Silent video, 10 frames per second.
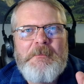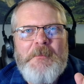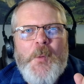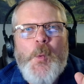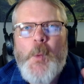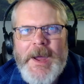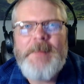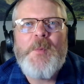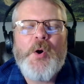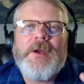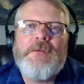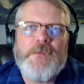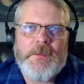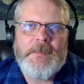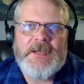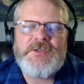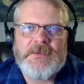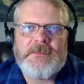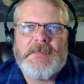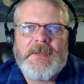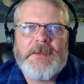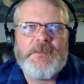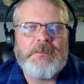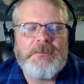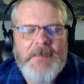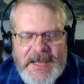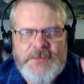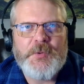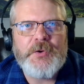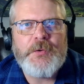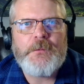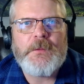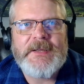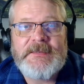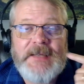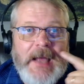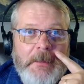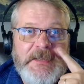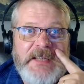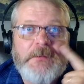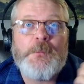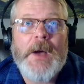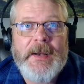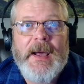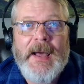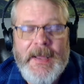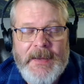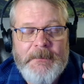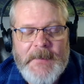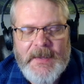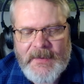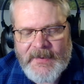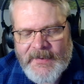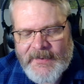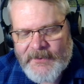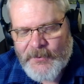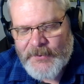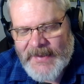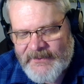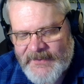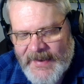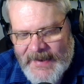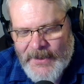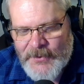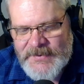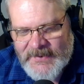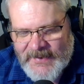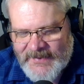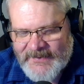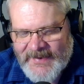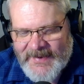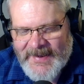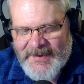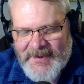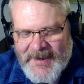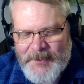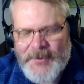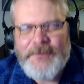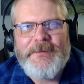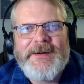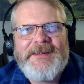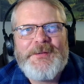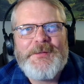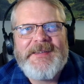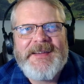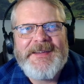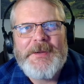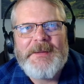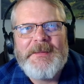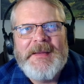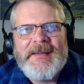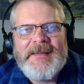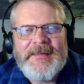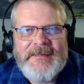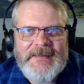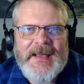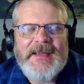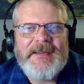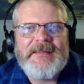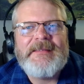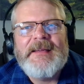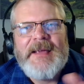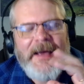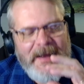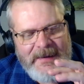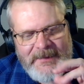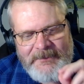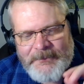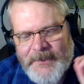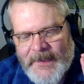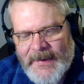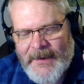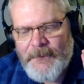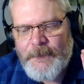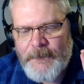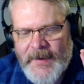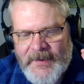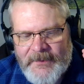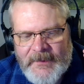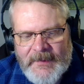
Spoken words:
way more information. It's much more useful than having just one eye. So that's the analogy that I prefer to say that science and faith,